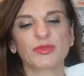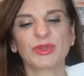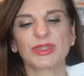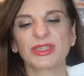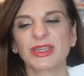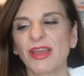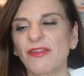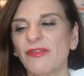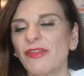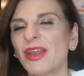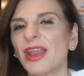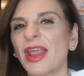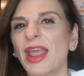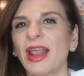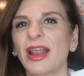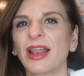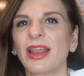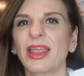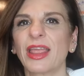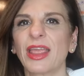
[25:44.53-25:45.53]
We
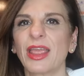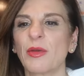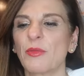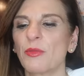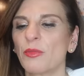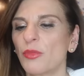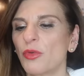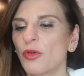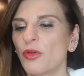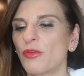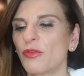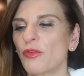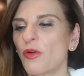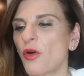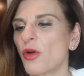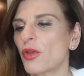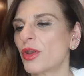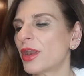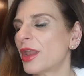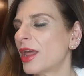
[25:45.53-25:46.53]
definitely move
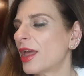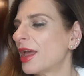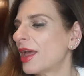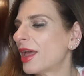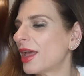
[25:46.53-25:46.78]
on,